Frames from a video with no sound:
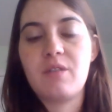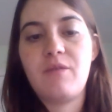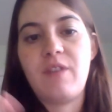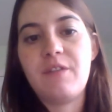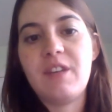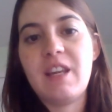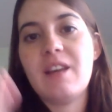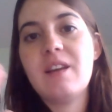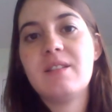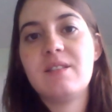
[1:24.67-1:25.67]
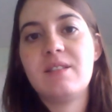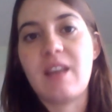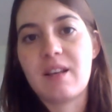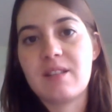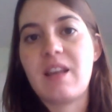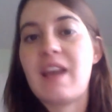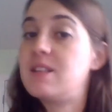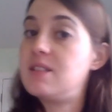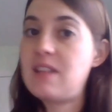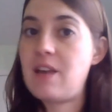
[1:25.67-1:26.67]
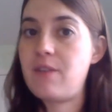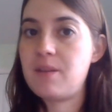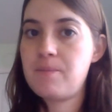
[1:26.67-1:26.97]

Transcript: 50, 6, and 7.